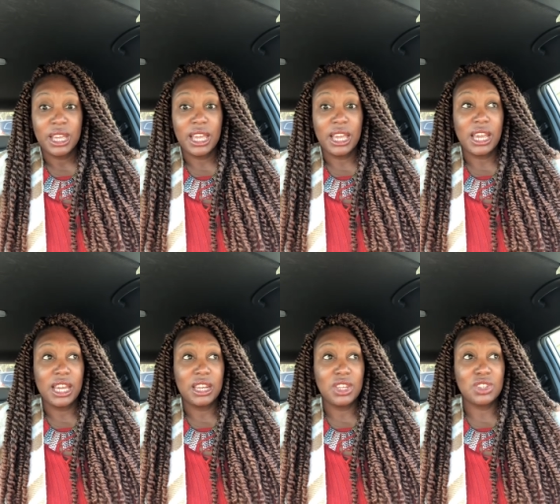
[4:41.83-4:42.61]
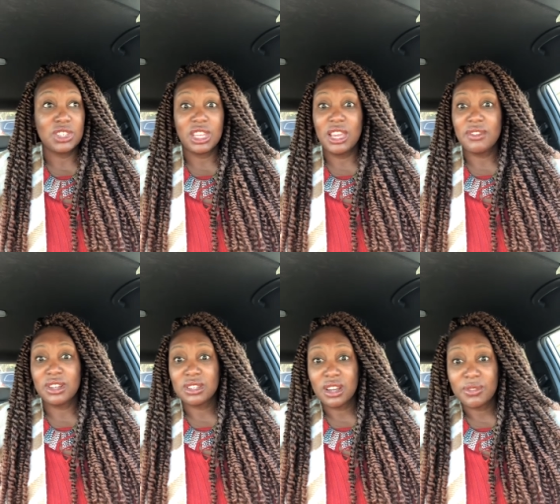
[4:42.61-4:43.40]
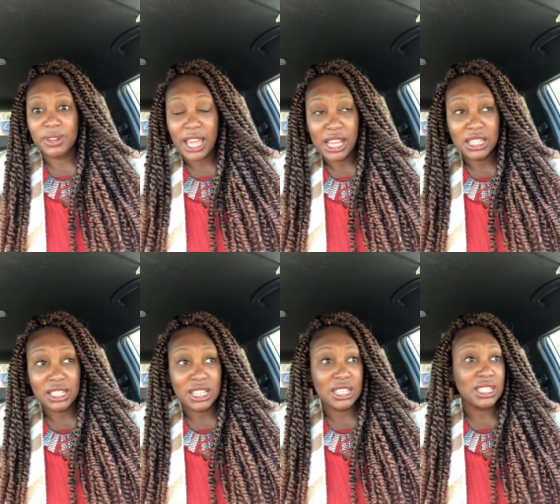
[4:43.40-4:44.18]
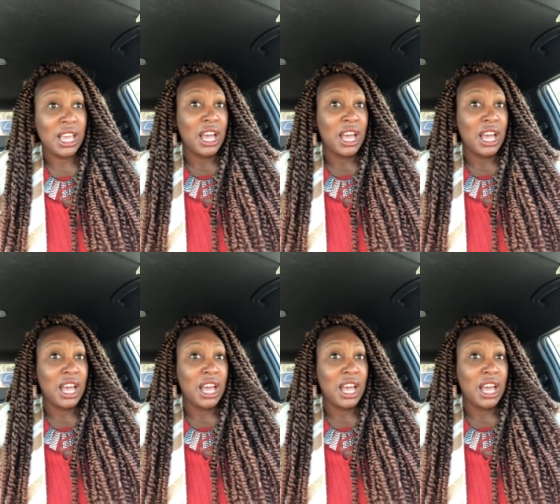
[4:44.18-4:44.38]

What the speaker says: and just even the certifications.